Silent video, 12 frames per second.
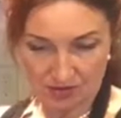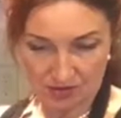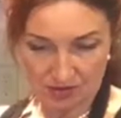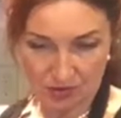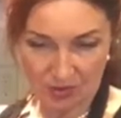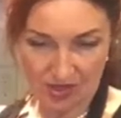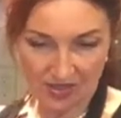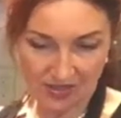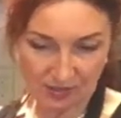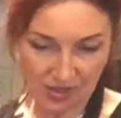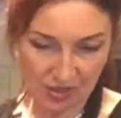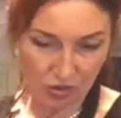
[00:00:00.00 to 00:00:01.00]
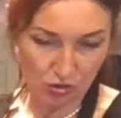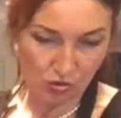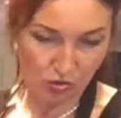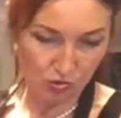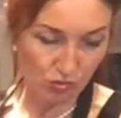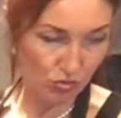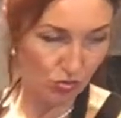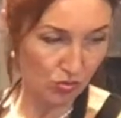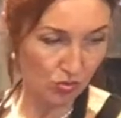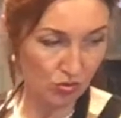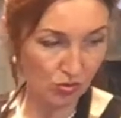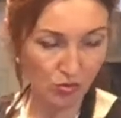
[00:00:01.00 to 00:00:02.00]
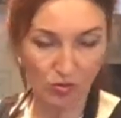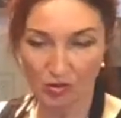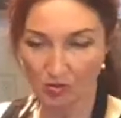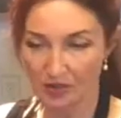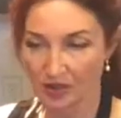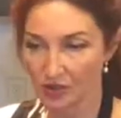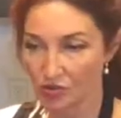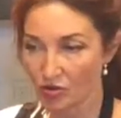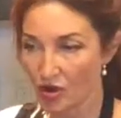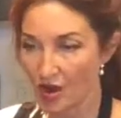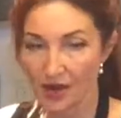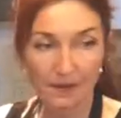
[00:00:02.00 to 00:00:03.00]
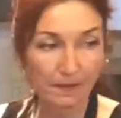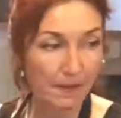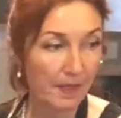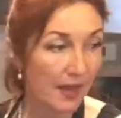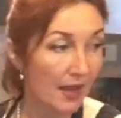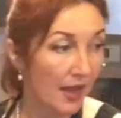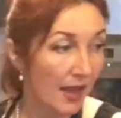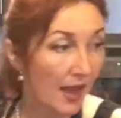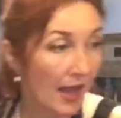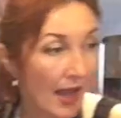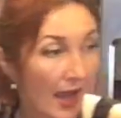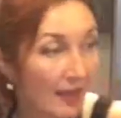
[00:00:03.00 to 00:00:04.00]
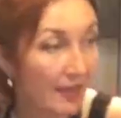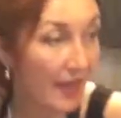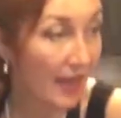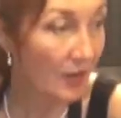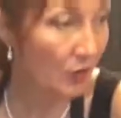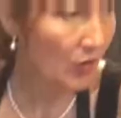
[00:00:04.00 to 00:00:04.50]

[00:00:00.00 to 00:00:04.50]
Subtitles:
so it has some nice juice, so it's not completely dry. And then